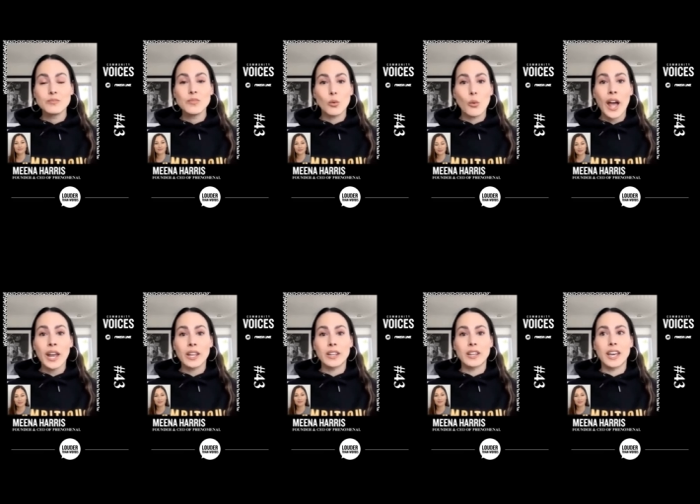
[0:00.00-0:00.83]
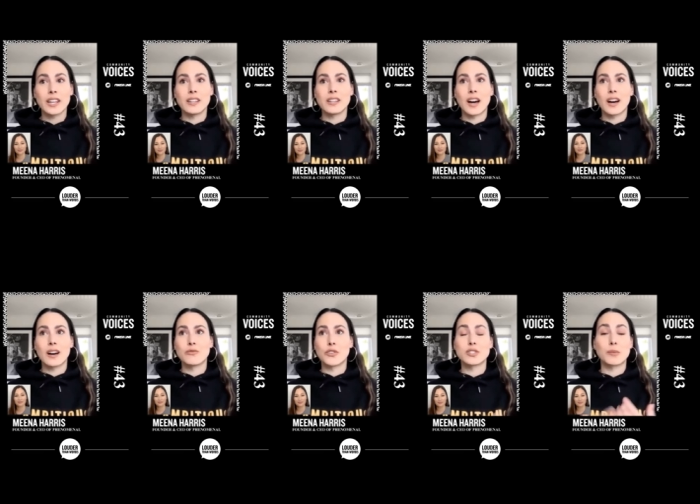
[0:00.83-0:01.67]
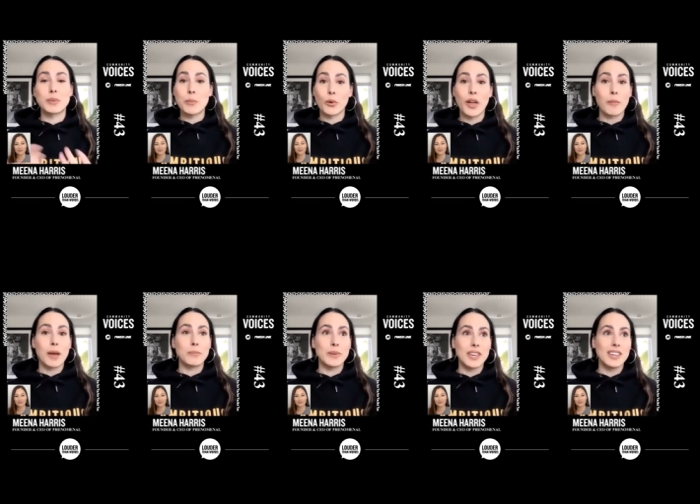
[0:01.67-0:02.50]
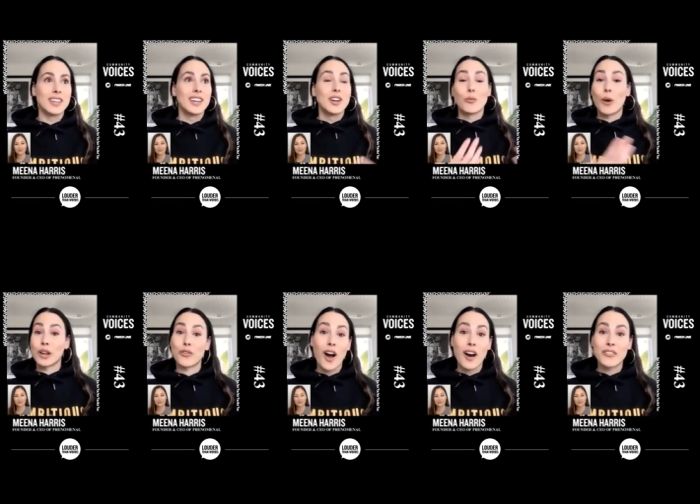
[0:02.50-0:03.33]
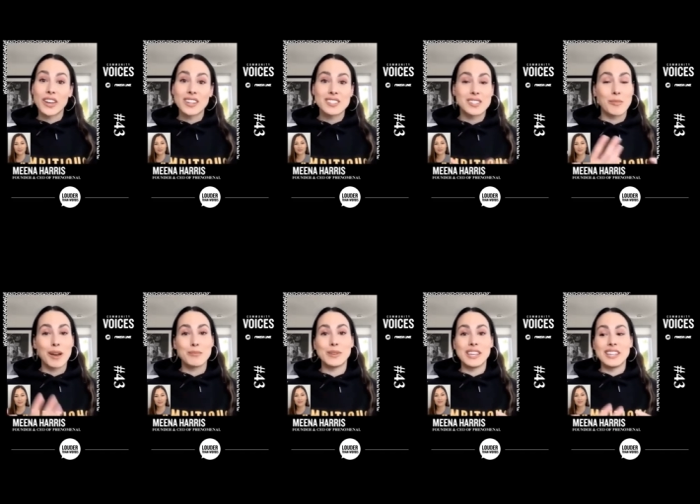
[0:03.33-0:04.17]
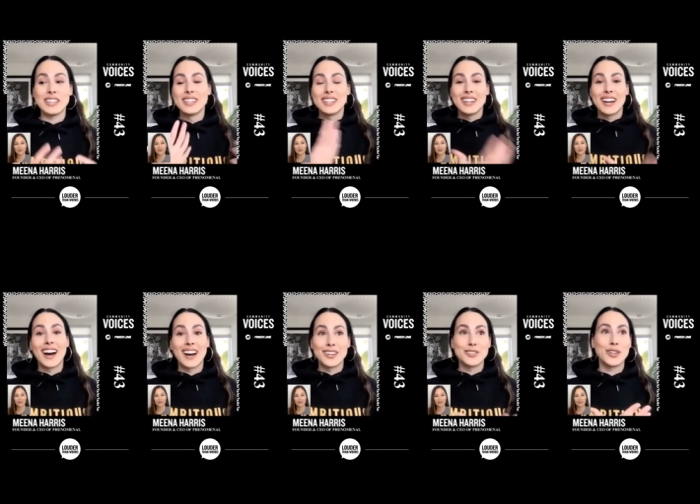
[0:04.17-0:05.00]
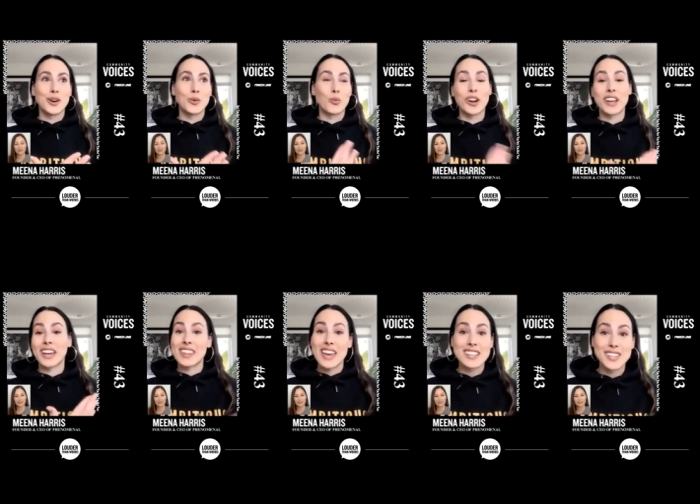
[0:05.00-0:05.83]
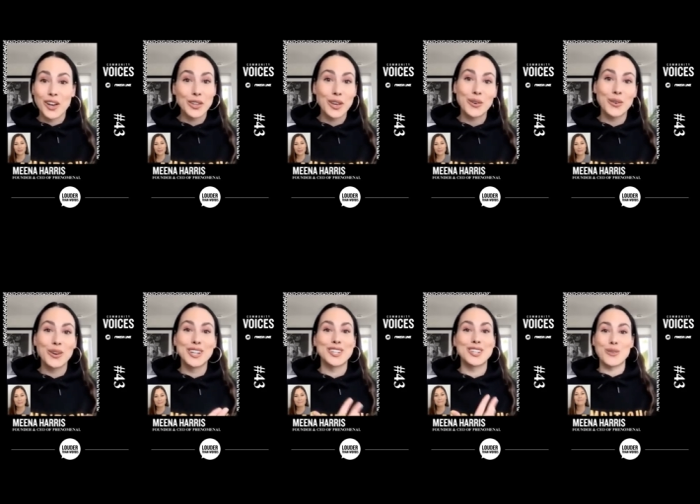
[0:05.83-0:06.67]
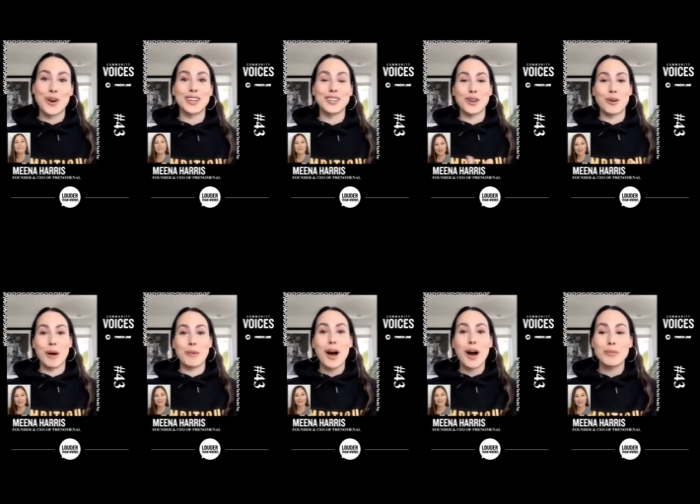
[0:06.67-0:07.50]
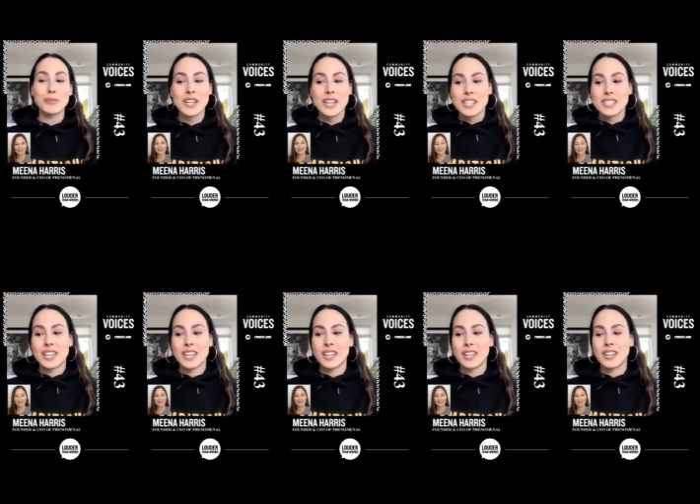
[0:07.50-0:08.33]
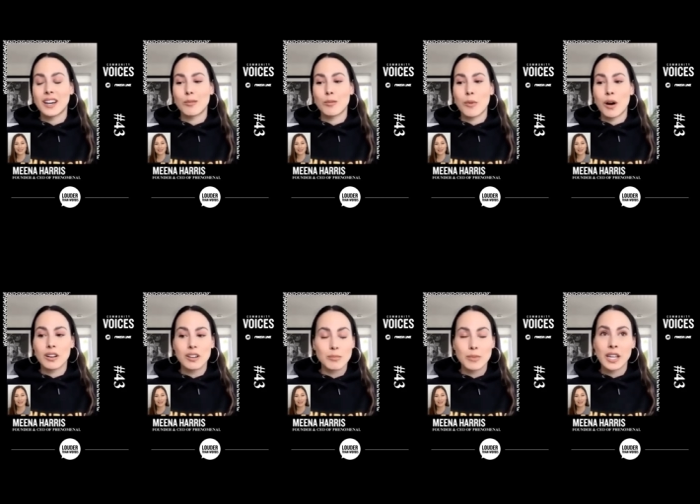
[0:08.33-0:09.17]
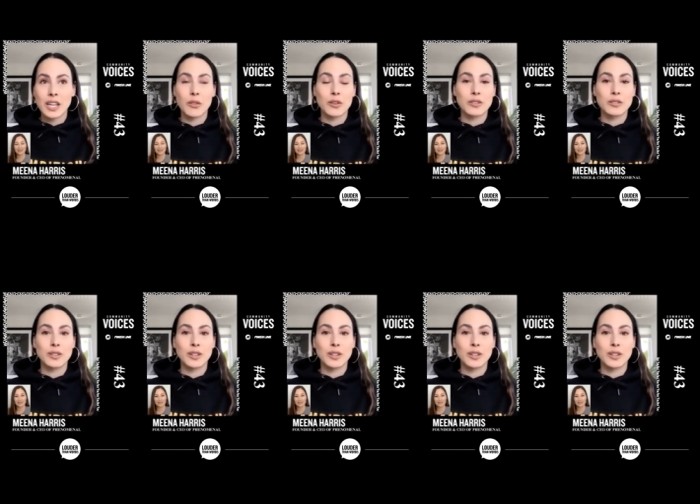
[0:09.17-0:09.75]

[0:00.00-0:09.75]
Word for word: Right. And, and uh, for some people that might be running for office, it might be, uh, you know, working at the A C L U, which is what, you know, my mom did, um, among many other, you